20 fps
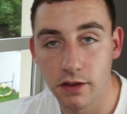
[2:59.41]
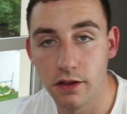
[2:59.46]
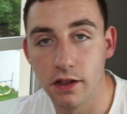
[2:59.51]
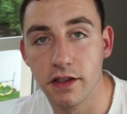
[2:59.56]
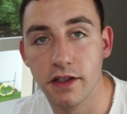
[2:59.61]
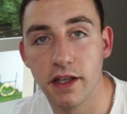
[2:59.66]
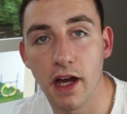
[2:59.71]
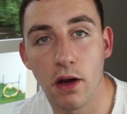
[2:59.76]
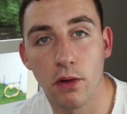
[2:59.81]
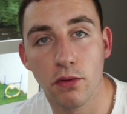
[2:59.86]
The
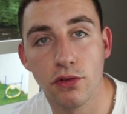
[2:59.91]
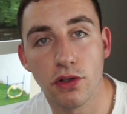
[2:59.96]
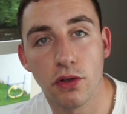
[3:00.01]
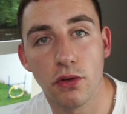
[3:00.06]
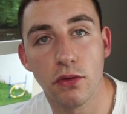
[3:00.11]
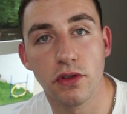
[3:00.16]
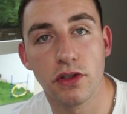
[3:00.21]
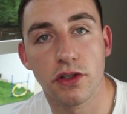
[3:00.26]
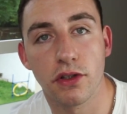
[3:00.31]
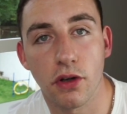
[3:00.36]
Dow
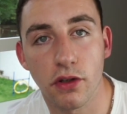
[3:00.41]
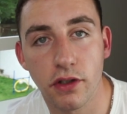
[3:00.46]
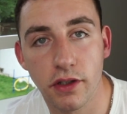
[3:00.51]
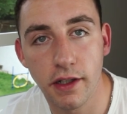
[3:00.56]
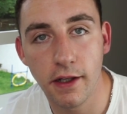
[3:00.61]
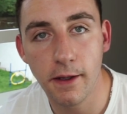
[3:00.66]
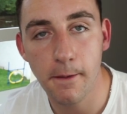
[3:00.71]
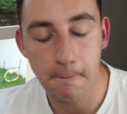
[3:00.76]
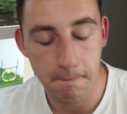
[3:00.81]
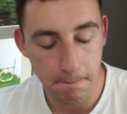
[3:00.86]
Jones
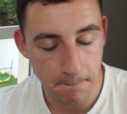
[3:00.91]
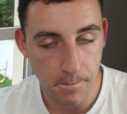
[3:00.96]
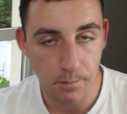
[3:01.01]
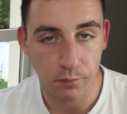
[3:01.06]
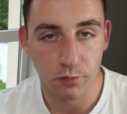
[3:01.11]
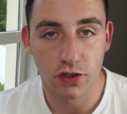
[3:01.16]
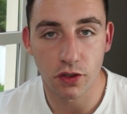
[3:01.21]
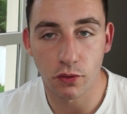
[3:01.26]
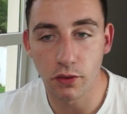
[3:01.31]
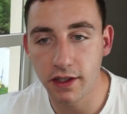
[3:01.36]
30,
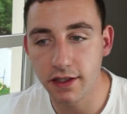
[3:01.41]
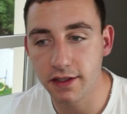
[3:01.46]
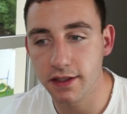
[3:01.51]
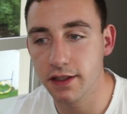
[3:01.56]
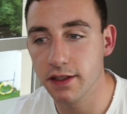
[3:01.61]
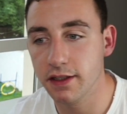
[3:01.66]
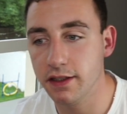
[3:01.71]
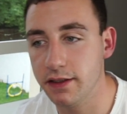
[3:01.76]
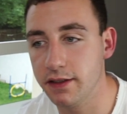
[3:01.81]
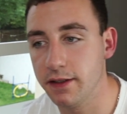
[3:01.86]
so this
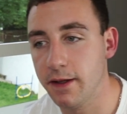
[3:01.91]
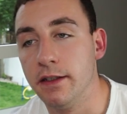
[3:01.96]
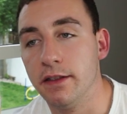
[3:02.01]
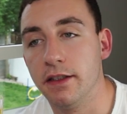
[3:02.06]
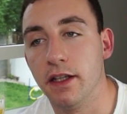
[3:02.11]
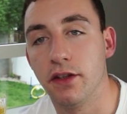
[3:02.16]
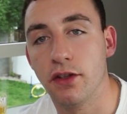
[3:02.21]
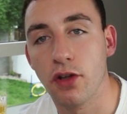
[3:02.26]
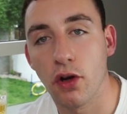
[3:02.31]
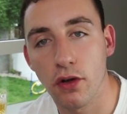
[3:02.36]
is
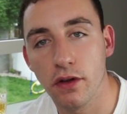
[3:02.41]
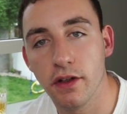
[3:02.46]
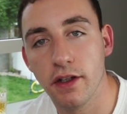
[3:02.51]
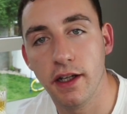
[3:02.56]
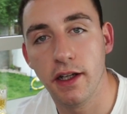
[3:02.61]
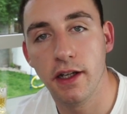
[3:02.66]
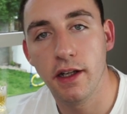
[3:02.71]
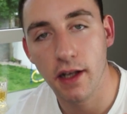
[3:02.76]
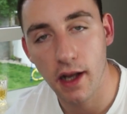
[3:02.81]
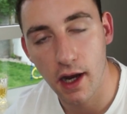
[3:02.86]
the
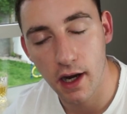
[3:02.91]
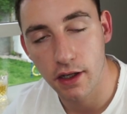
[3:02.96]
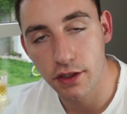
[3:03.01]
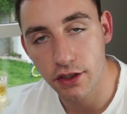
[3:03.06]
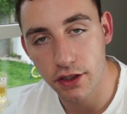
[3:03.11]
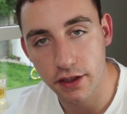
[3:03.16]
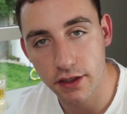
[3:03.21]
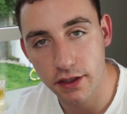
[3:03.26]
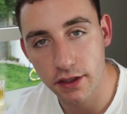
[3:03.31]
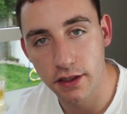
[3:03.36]
30
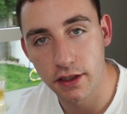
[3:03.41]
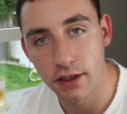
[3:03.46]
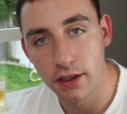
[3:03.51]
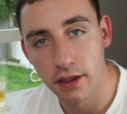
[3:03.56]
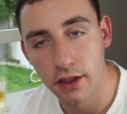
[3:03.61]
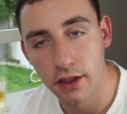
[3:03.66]
largest